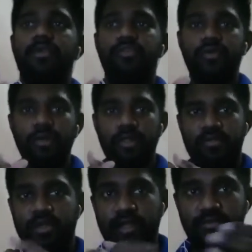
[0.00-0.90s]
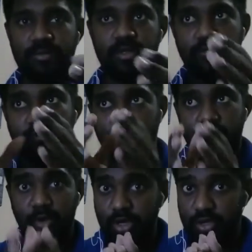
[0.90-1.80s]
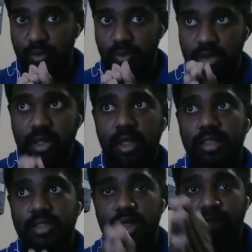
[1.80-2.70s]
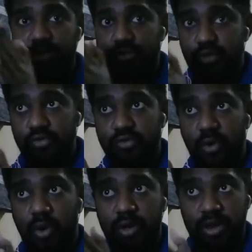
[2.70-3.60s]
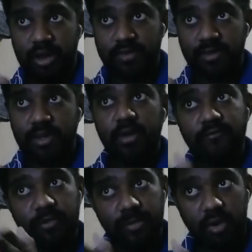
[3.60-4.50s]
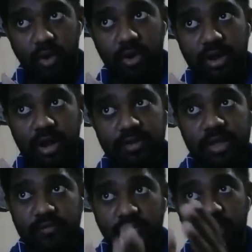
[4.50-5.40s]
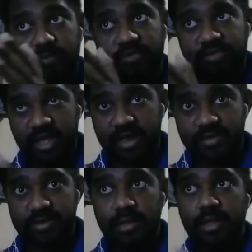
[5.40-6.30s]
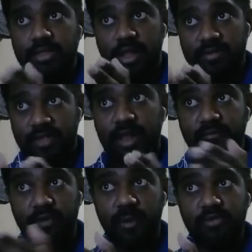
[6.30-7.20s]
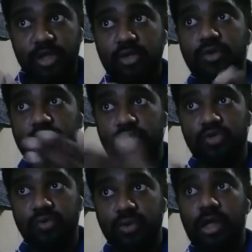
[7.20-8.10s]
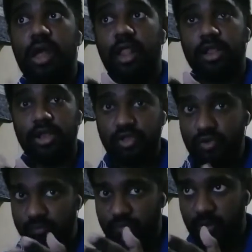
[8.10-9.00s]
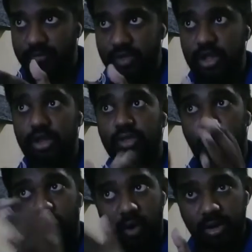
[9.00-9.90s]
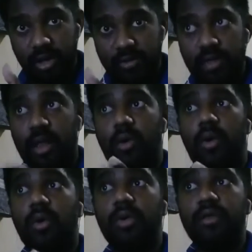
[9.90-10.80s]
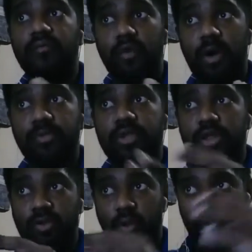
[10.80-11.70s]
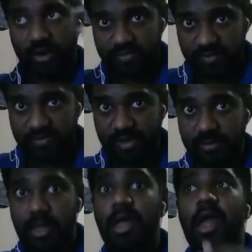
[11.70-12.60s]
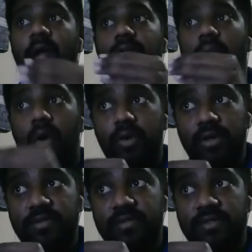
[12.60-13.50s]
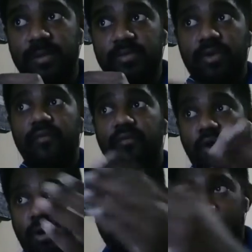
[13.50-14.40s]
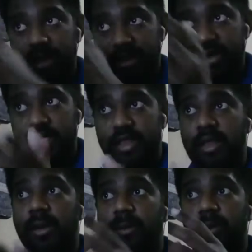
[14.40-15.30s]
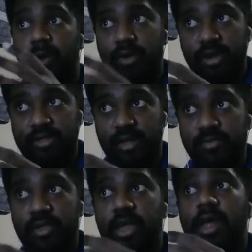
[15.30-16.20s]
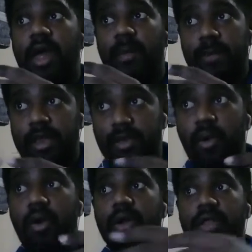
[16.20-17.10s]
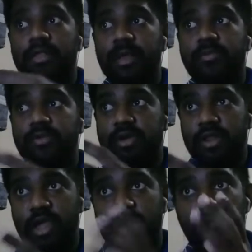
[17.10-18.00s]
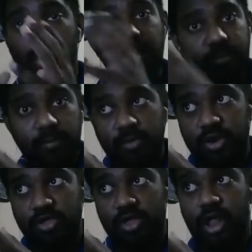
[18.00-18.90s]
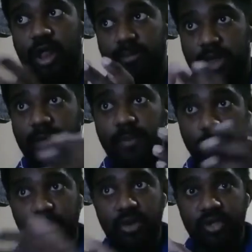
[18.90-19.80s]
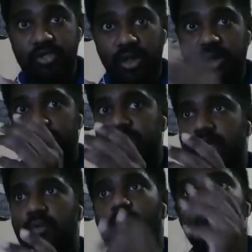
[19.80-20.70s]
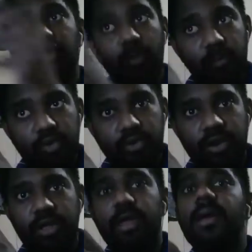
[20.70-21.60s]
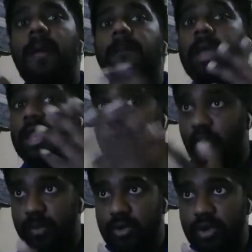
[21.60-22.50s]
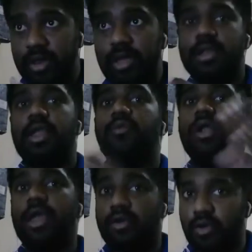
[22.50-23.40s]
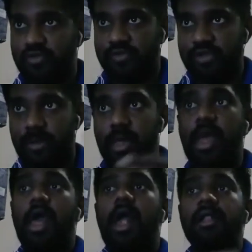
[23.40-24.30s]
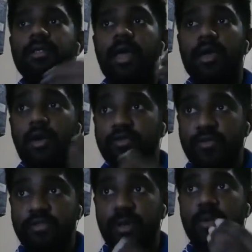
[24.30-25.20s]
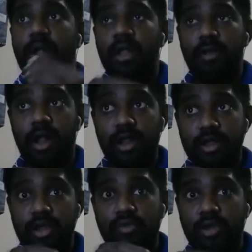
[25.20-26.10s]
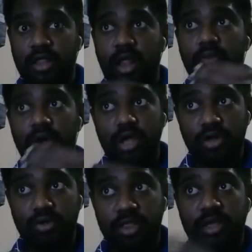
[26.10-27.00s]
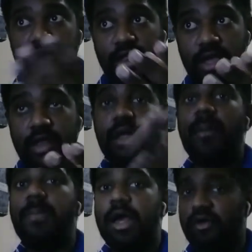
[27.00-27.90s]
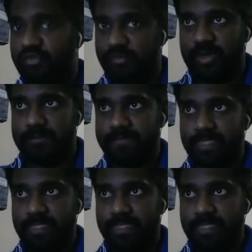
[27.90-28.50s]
So it starts from this, from a molecule, then it goes to organelles. From the organelles, it forms cells, then cell forms into a tissue, and the tissue forms into the organs, and organ forms into organ system, and the organ systems form and create an organism, and many organisms create one population, and many population create one community, many community create one ecosystem, and the ecosystem connecting together and working together create a biosphere.